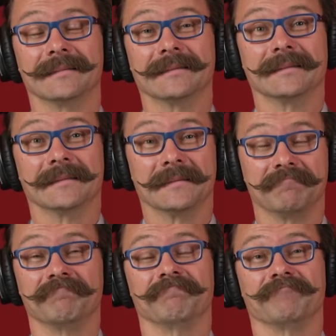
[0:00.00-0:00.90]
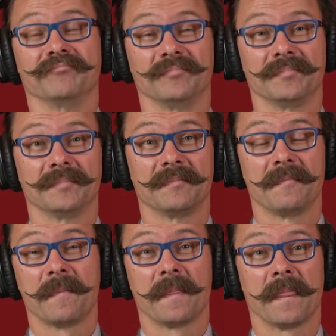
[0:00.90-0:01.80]
Essentially it was
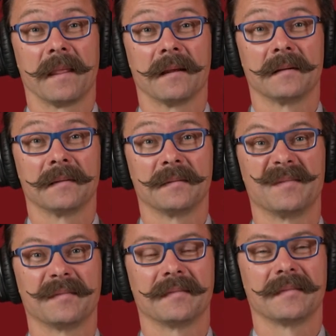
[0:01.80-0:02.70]
engineering error.